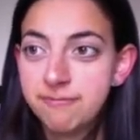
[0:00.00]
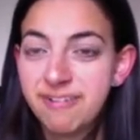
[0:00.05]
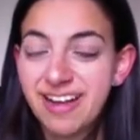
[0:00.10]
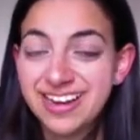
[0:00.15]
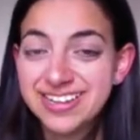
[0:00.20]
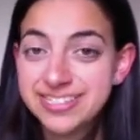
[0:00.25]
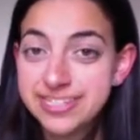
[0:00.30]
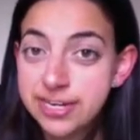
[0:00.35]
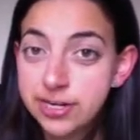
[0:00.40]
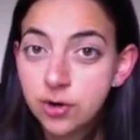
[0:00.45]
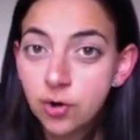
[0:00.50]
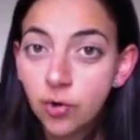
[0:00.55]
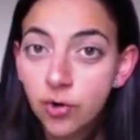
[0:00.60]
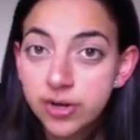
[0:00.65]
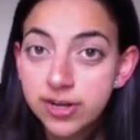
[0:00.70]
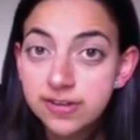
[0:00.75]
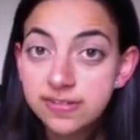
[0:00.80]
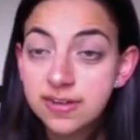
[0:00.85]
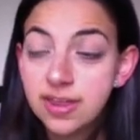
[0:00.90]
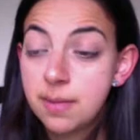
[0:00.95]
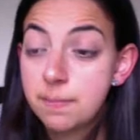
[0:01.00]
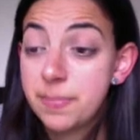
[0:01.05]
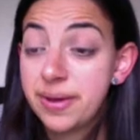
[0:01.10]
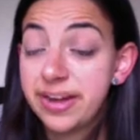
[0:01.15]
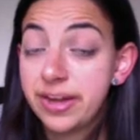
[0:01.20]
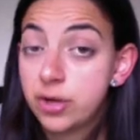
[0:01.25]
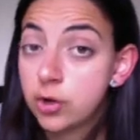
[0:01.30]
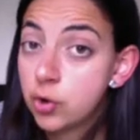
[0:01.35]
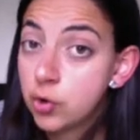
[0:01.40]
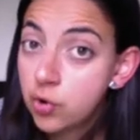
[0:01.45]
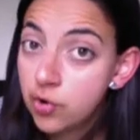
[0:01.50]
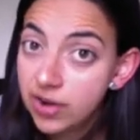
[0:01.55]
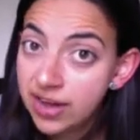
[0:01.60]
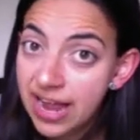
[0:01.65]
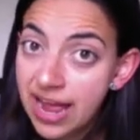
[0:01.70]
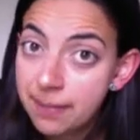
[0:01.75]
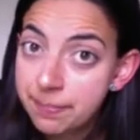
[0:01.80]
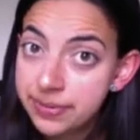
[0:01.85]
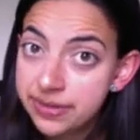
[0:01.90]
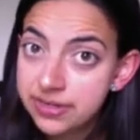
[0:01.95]
vaccine audit, but it could
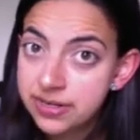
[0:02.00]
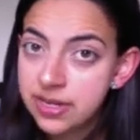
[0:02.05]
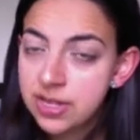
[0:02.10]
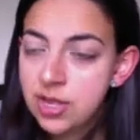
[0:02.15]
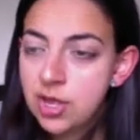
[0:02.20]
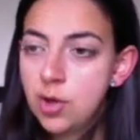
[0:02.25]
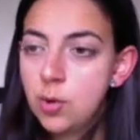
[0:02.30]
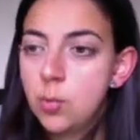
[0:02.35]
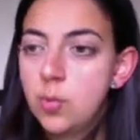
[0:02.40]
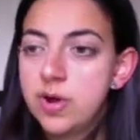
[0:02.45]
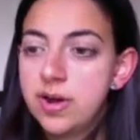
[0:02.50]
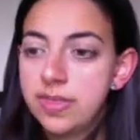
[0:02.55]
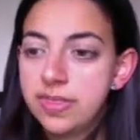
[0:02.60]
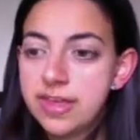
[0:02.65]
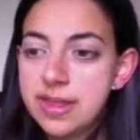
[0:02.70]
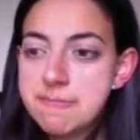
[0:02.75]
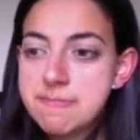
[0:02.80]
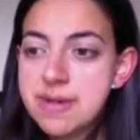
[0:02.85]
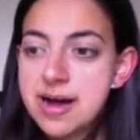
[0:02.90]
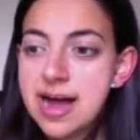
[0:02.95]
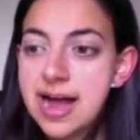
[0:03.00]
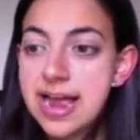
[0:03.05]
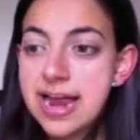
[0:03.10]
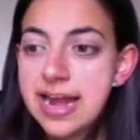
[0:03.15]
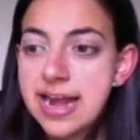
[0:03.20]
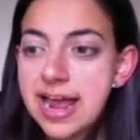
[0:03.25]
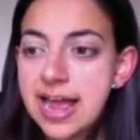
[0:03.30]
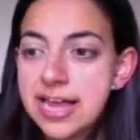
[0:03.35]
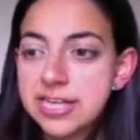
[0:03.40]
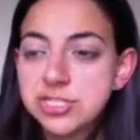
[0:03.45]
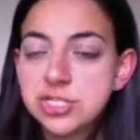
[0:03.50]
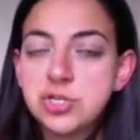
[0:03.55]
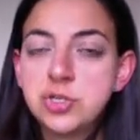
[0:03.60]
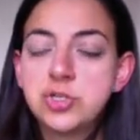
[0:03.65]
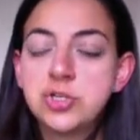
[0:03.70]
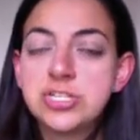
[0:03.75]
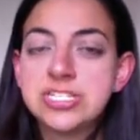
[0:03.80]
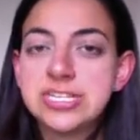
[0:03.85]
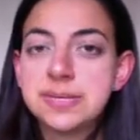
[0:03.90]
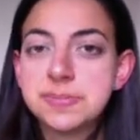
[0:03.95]
happen where they might ask you
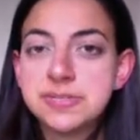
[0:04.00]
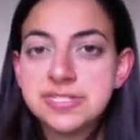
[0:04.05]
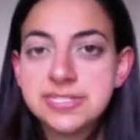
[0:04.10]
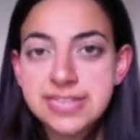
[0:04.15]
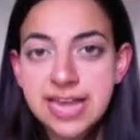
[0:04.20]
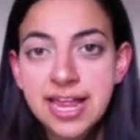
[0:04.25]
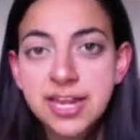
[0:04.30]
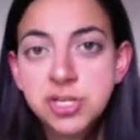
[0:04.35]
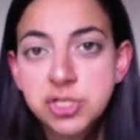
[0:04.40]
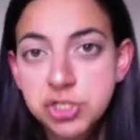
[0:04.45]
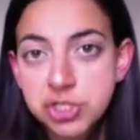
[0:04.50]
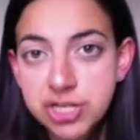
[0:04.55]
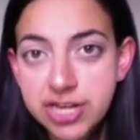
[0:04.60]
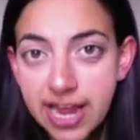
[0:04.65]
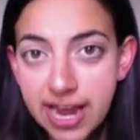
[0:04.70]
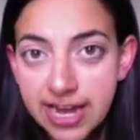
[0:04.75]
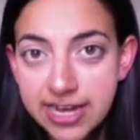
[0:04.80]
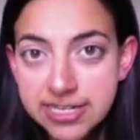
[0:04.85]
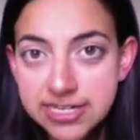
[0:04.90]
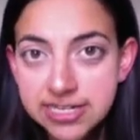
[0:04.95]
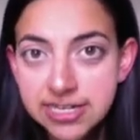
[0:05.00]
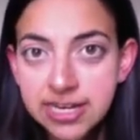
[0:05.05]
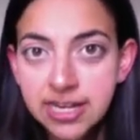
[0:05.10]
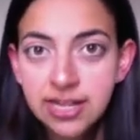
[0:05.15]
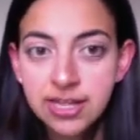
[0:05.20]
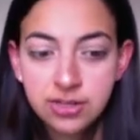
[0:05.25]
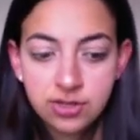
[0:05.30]
to substantiate